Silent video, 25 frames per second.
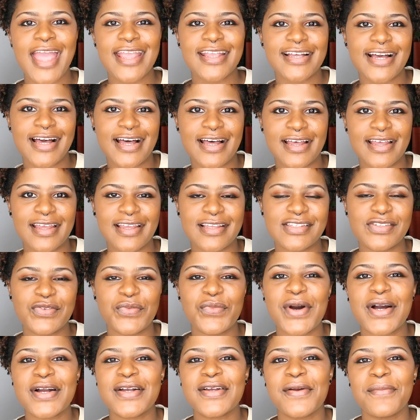guys,
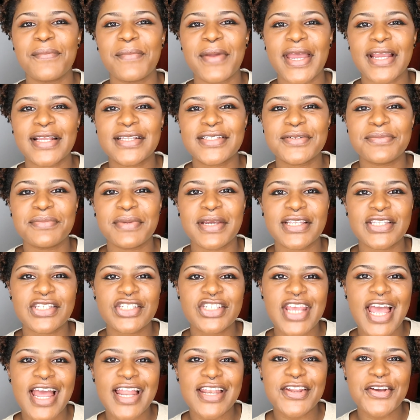welcome back to my
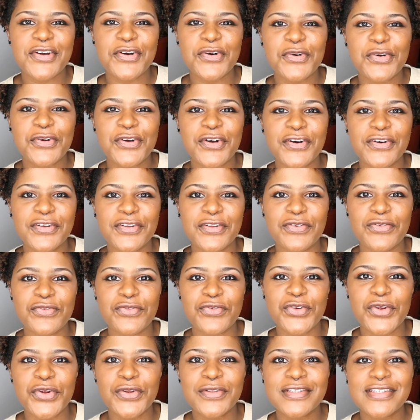channel Golden
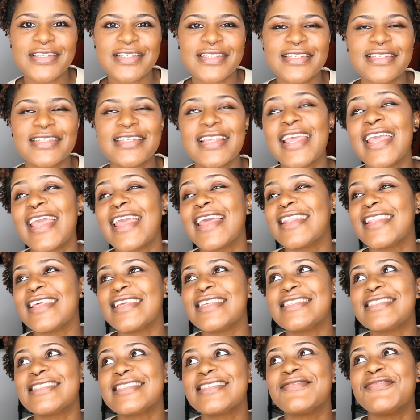Roots. In
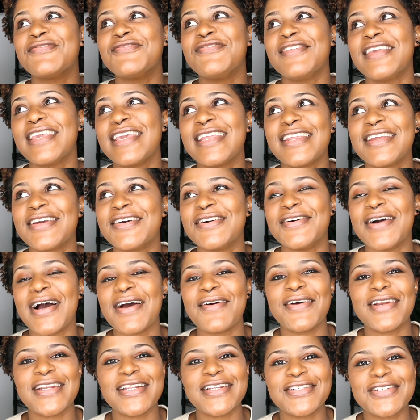this video I
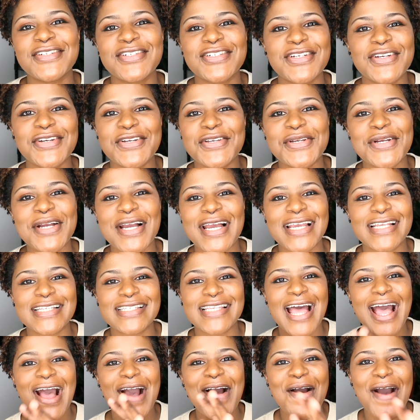wanted to show you guys
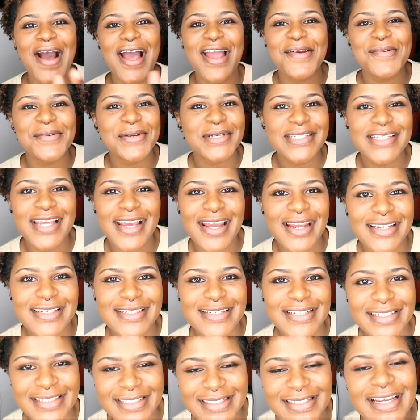how I
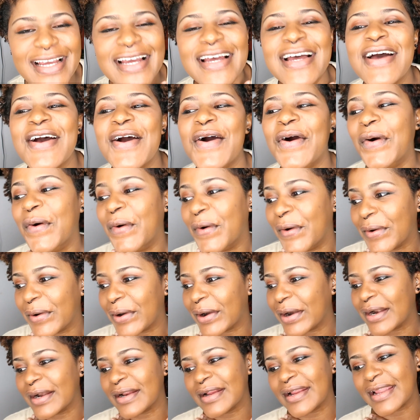retightened
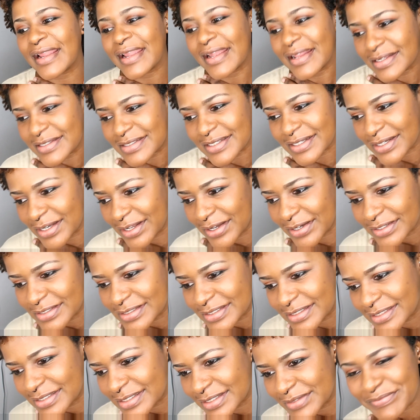or
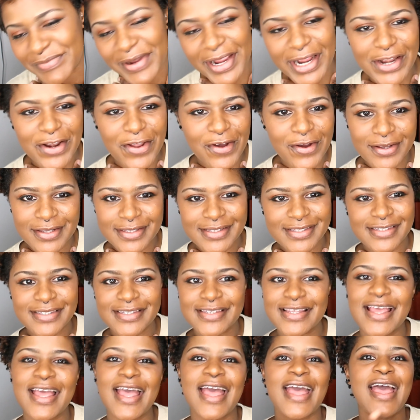interlocked my
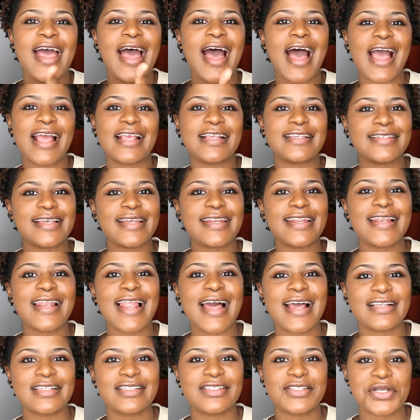locks. I started
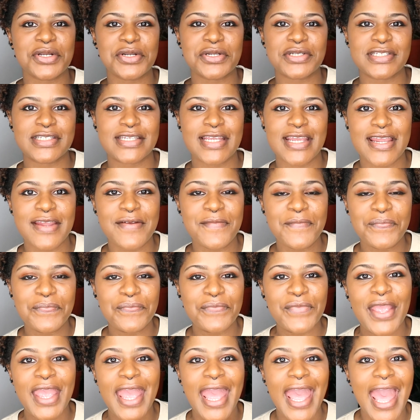last Thursday
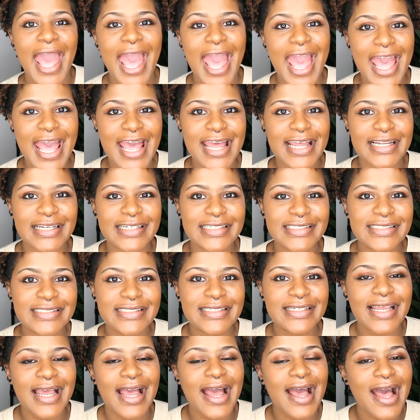and
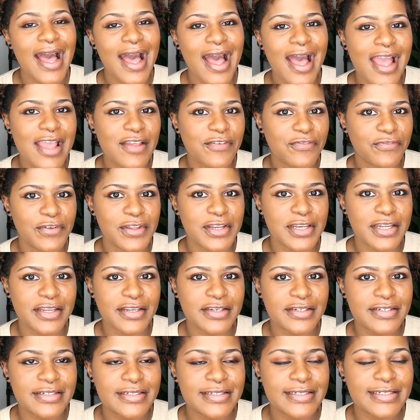I
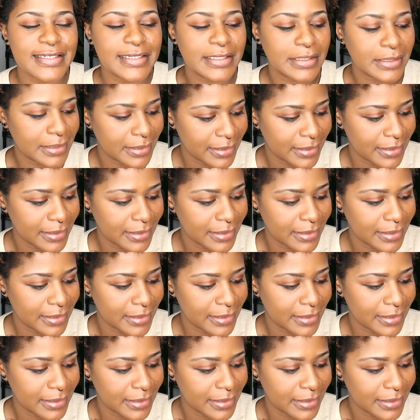finished,